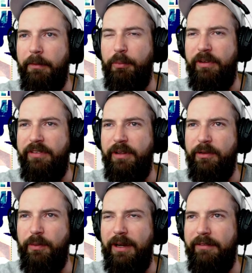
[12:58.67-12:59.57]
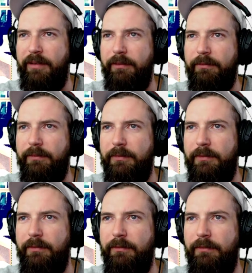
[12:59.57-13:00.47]
previews, whatever.
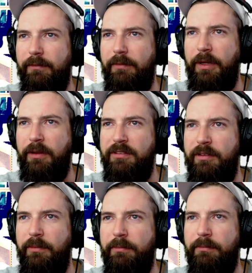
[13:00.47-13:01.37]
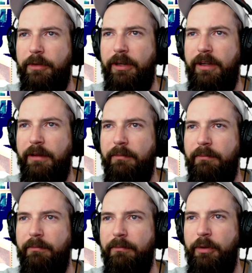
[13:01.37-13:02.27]
You can zoom or you can
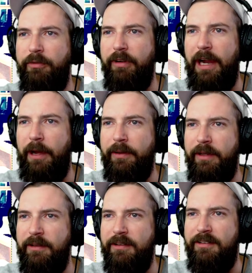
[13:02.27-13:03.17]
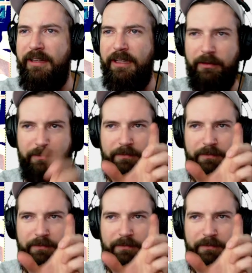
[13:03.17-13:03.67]
move around and see